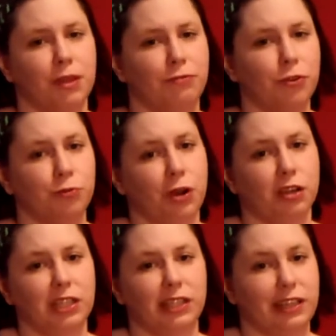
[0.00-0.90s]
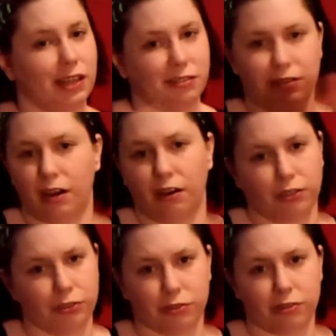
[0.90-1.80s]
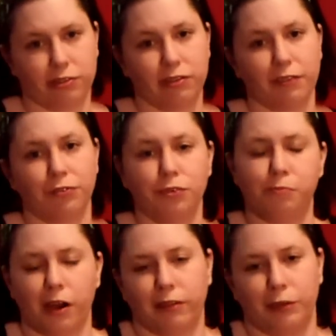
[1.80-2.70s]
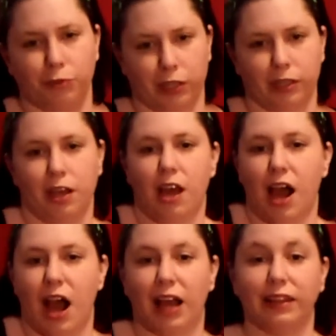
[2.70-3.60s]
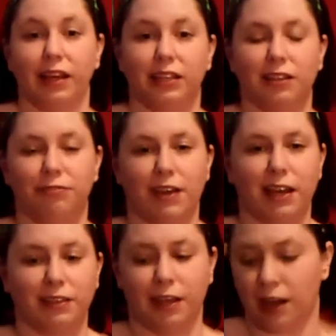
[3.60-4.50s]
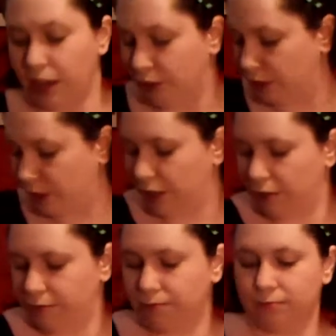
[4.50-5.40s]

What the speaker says: If you wanted just all horror stuff, you probably wouldn't. I like the fact that I could get